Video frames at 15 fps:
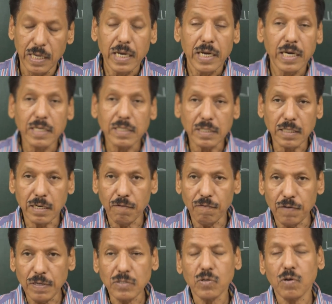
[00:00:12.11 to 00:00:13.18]
It is the
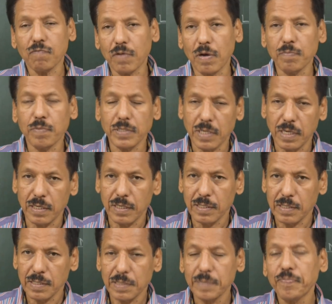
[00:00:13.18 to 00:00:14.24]
difference of compass errors.